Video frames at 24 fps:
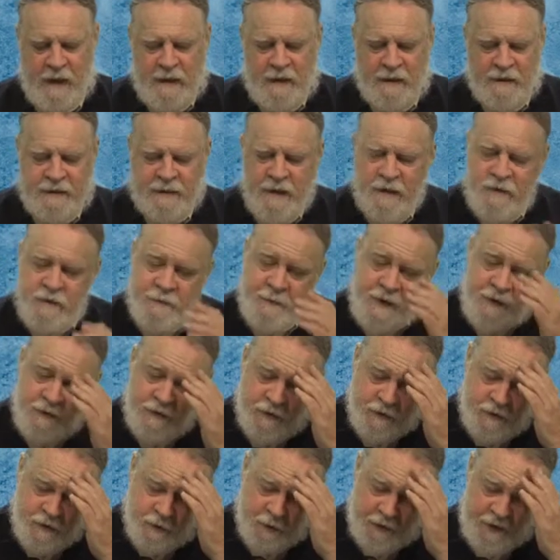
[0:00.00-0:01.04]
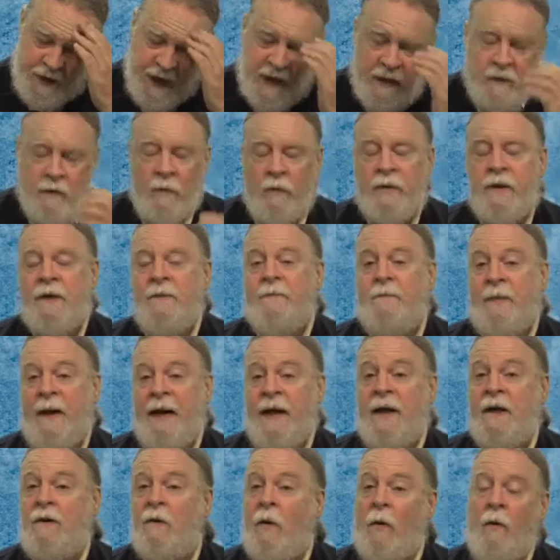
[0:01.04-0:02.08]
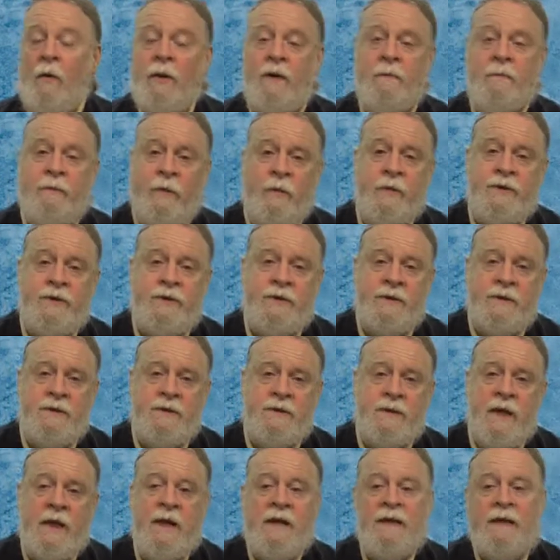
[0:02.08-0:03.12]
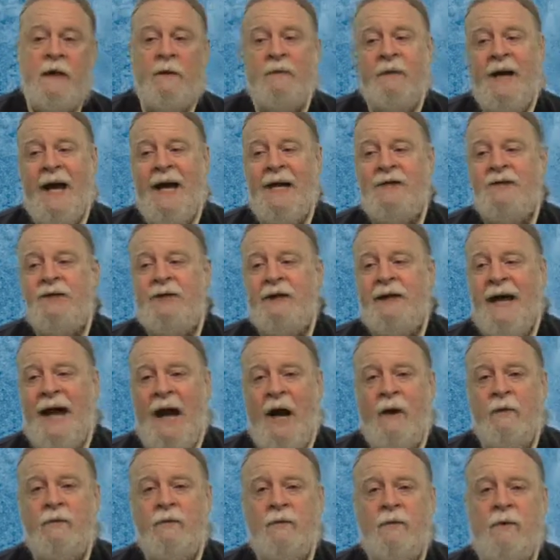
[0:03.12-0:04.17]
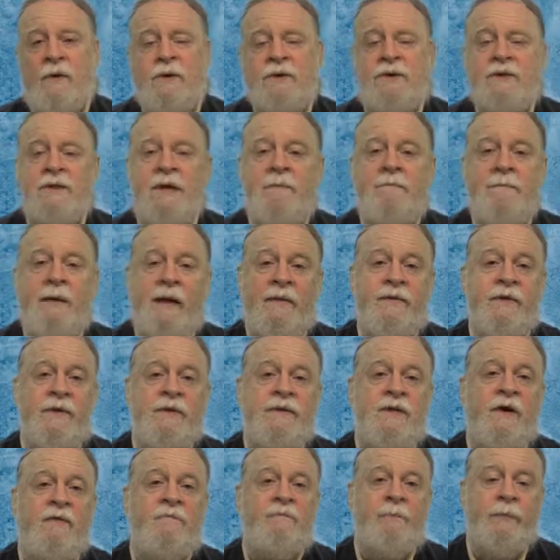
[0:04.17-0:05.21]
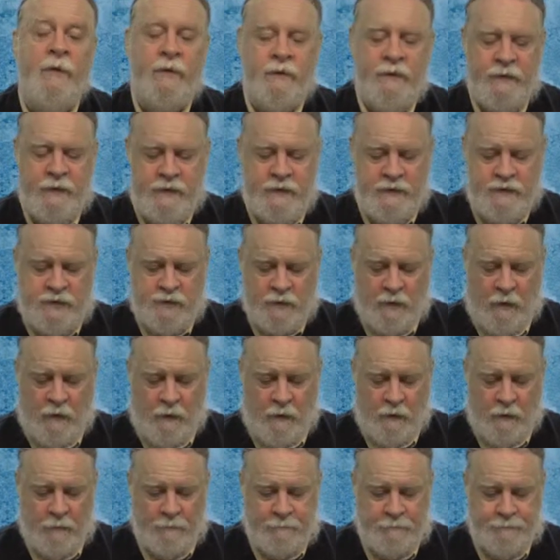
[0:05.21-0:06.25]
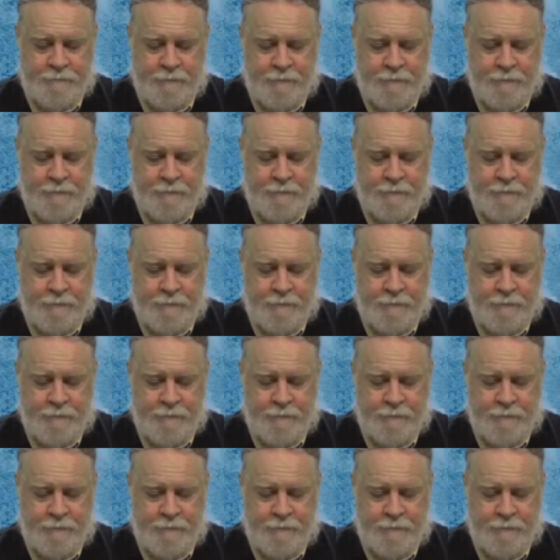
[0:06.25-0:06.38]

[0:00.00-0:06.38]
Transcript: Now, such measures would not only ban all abortions, they would actually outlaw some methods of birth control.